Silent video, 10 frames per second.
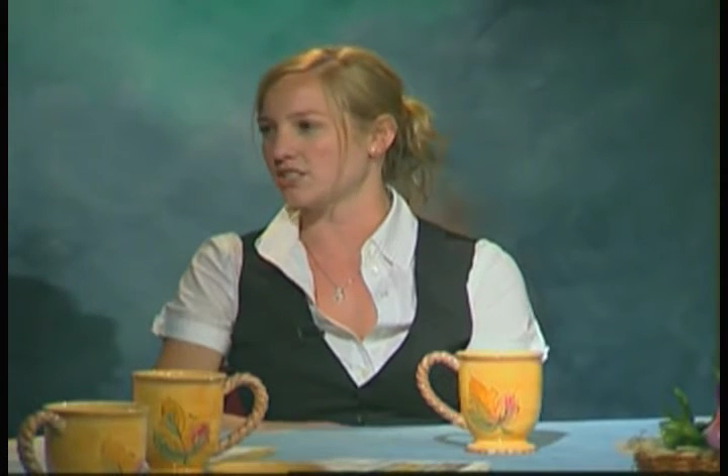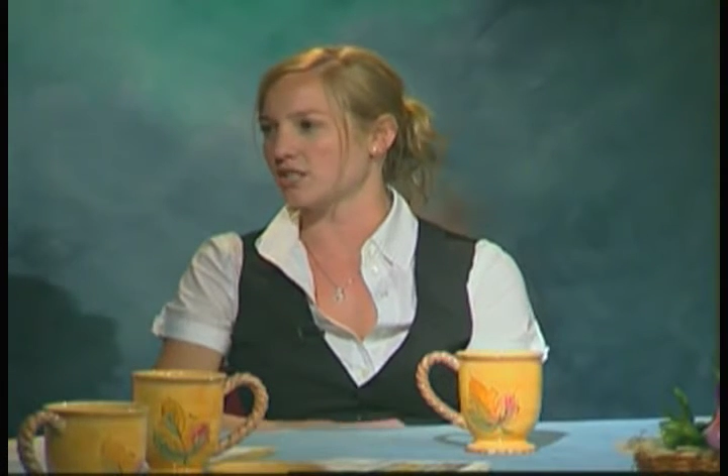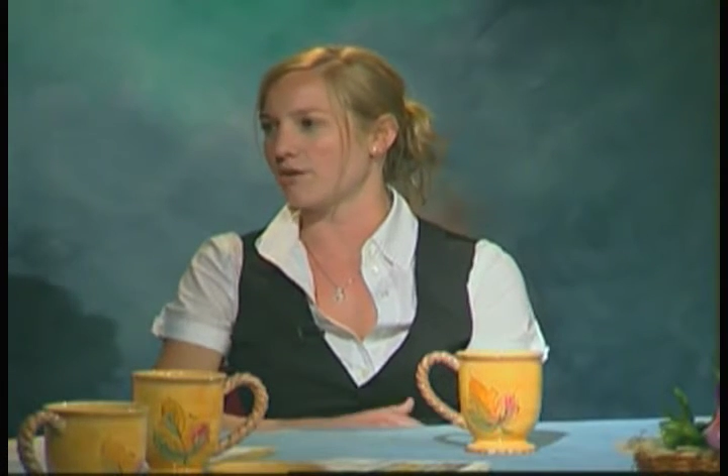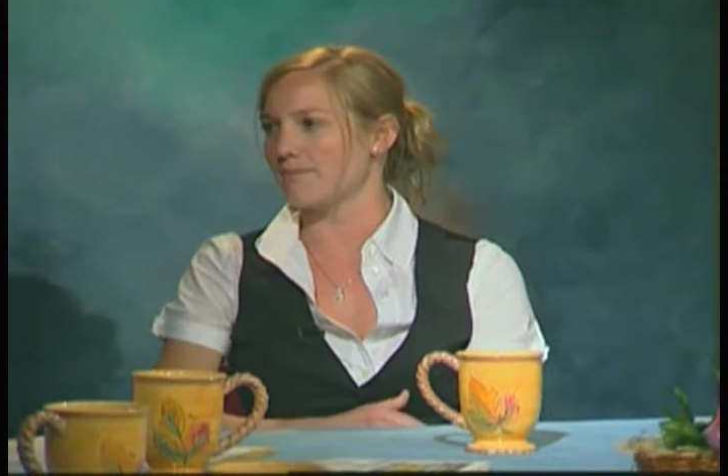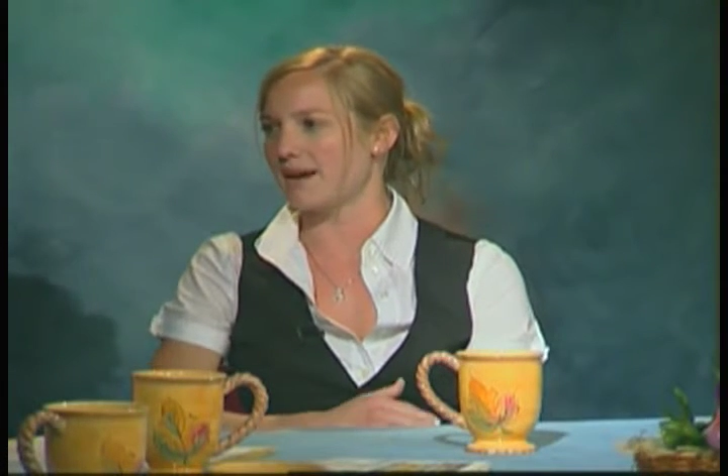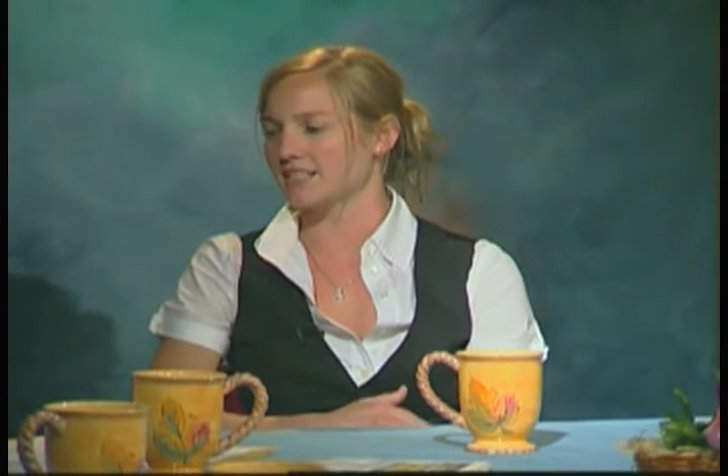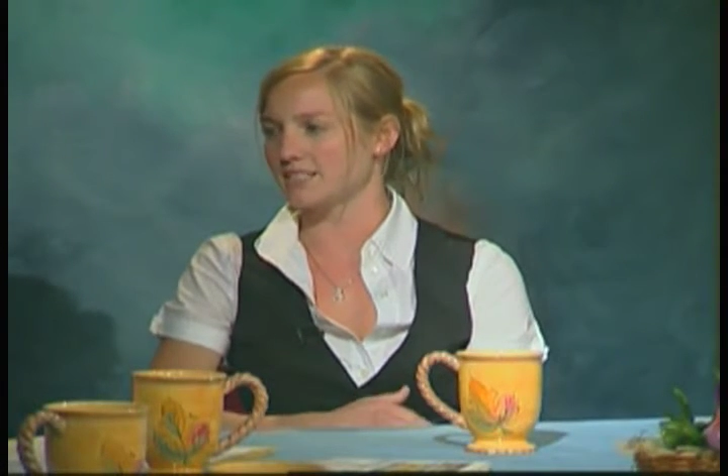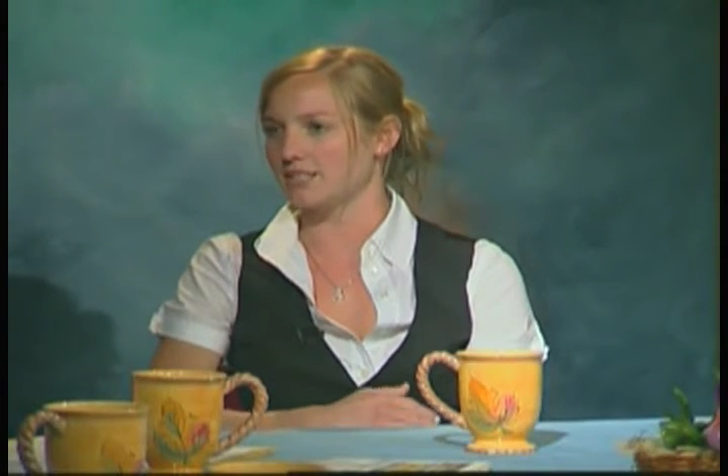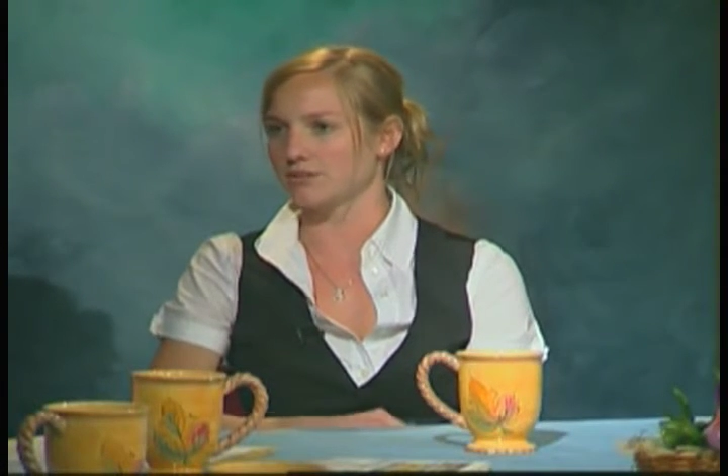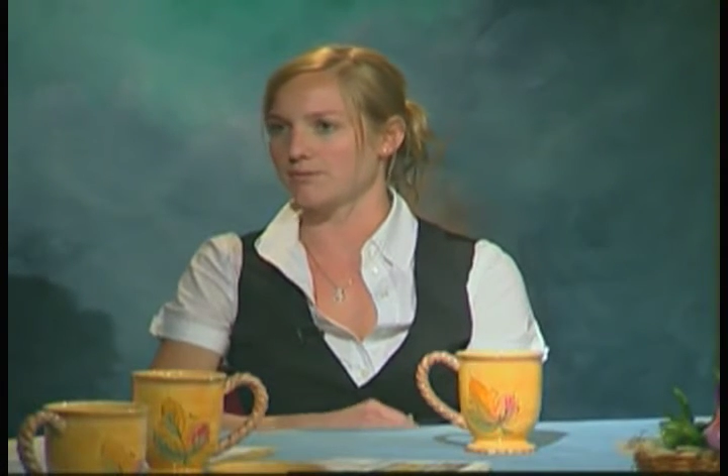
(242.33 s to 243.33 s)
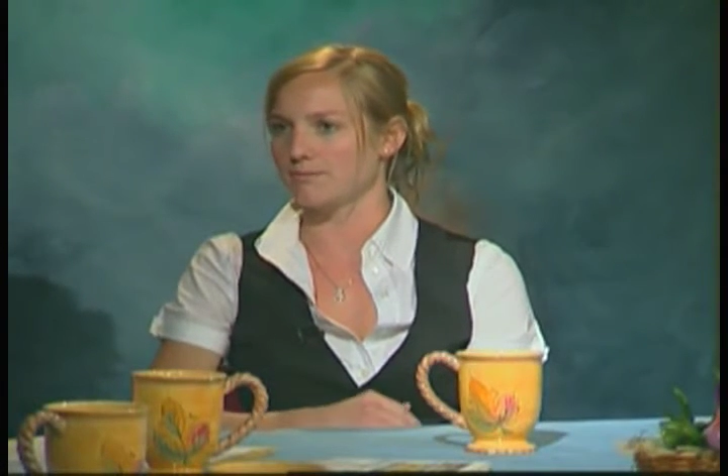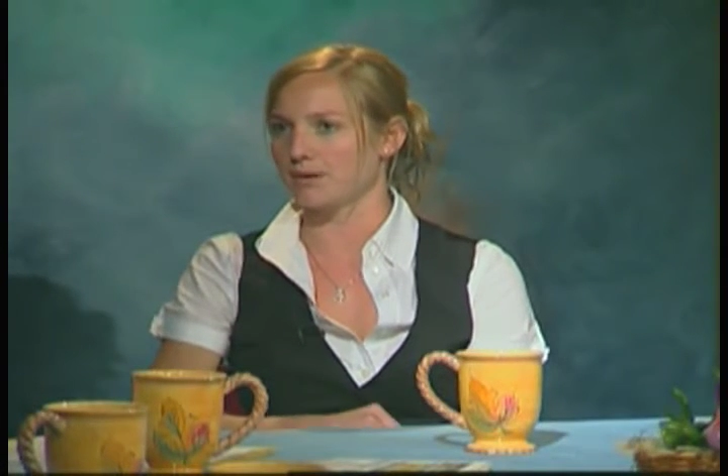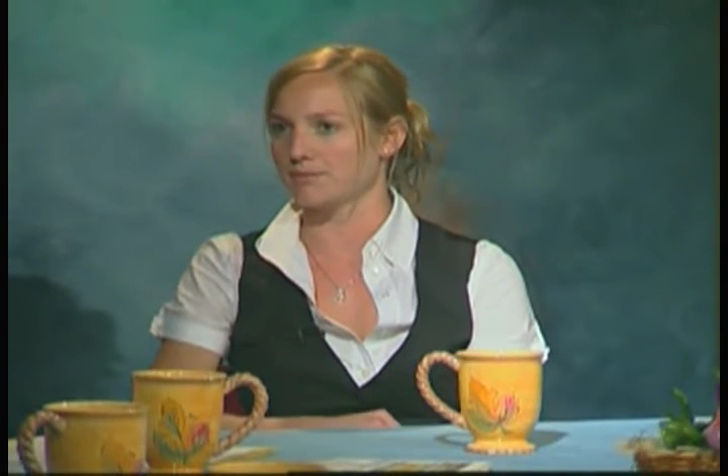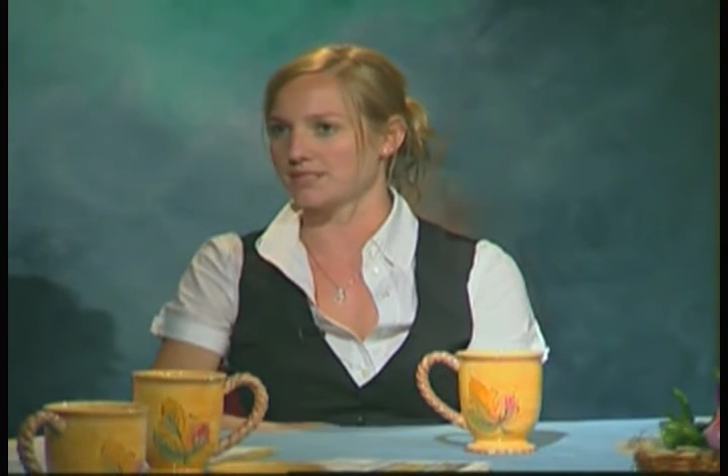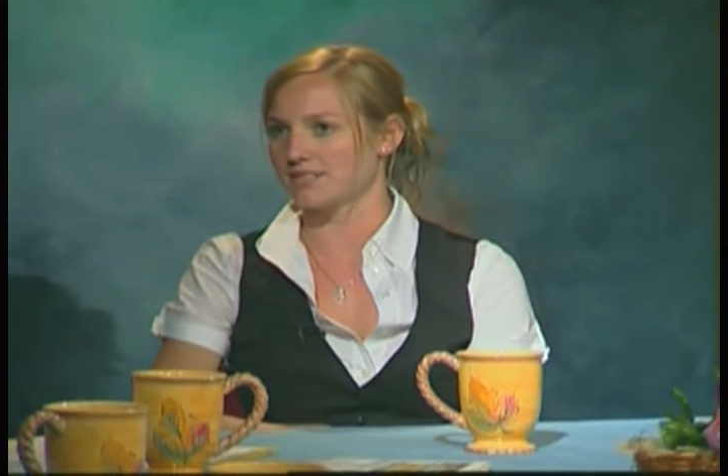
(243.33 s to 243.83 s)
just going back to the ultimate
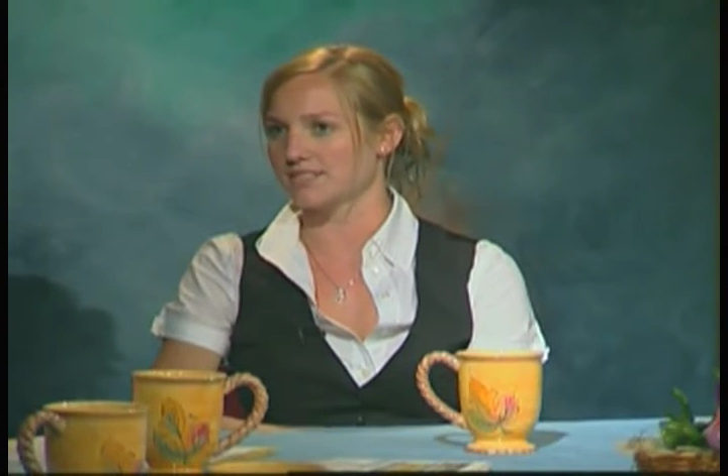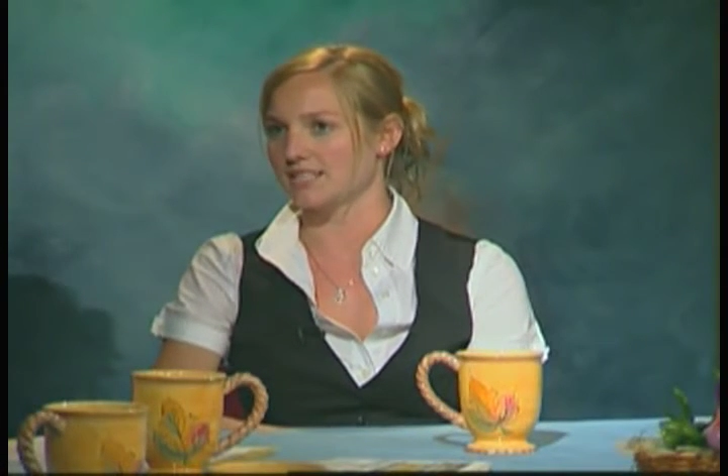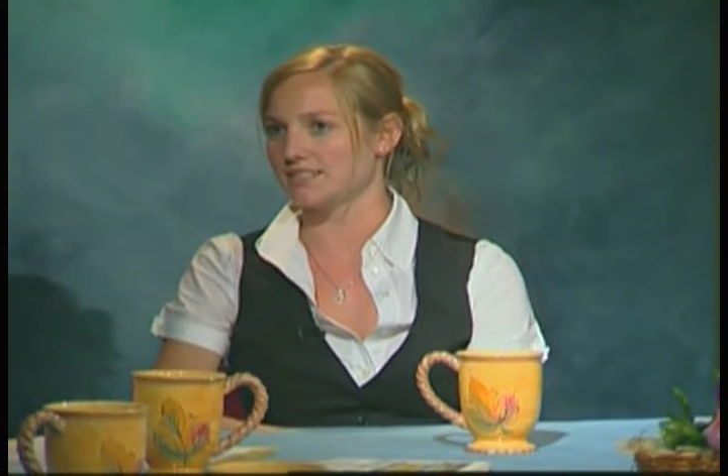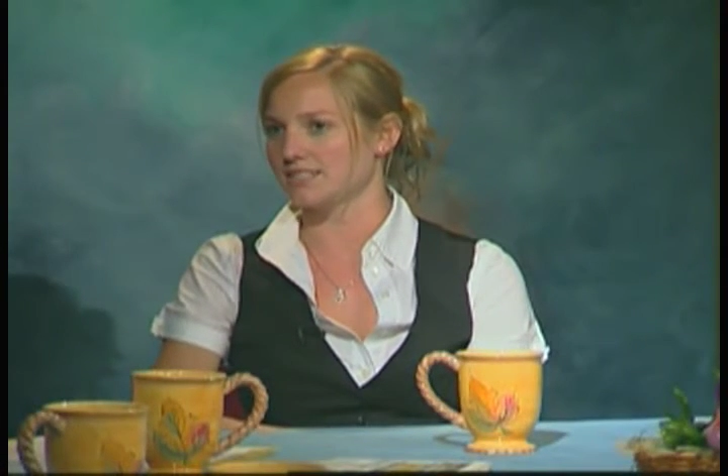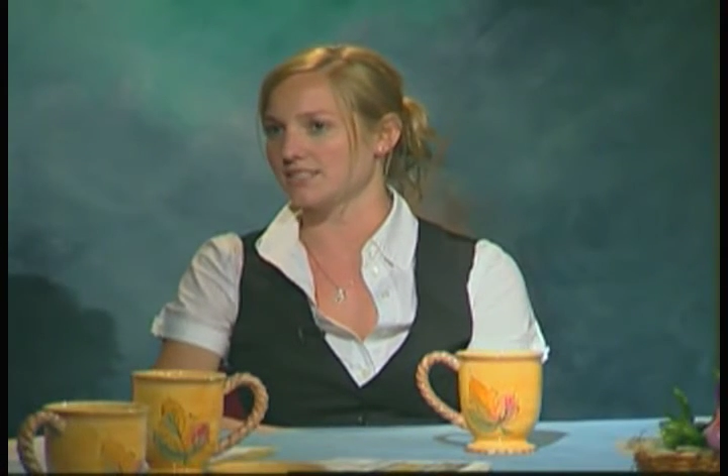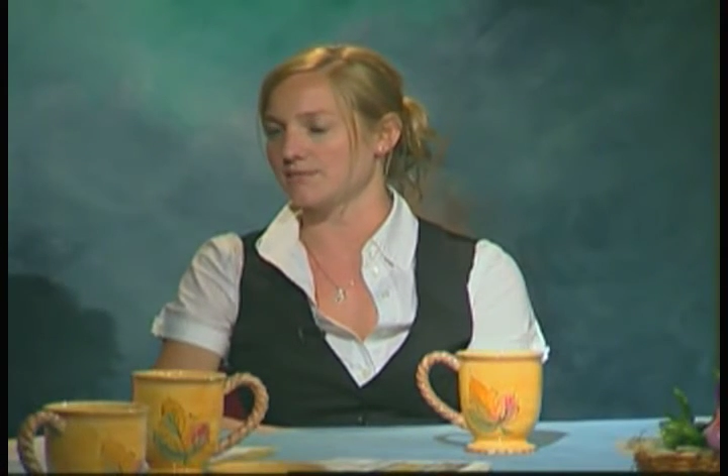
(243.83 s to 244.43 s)
purpose of the census